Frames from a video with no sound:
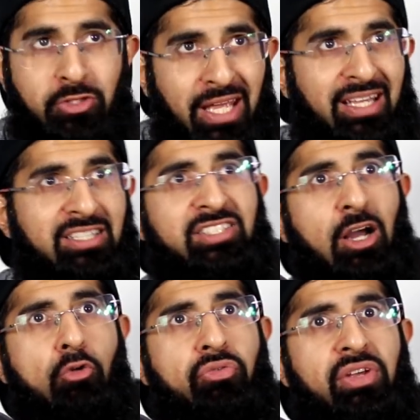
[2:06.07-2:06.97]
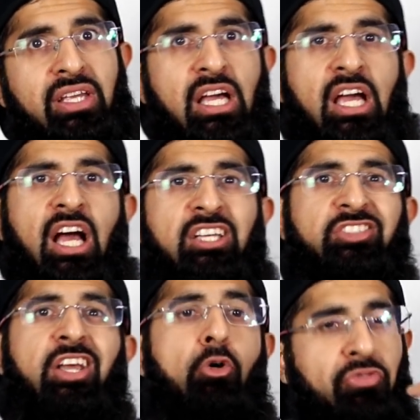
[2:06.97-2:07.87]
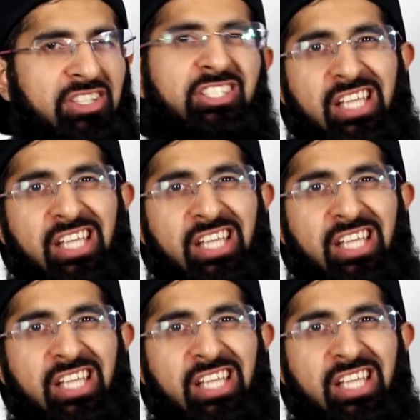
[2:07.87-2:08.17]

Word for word: You take a selfie, a selfie,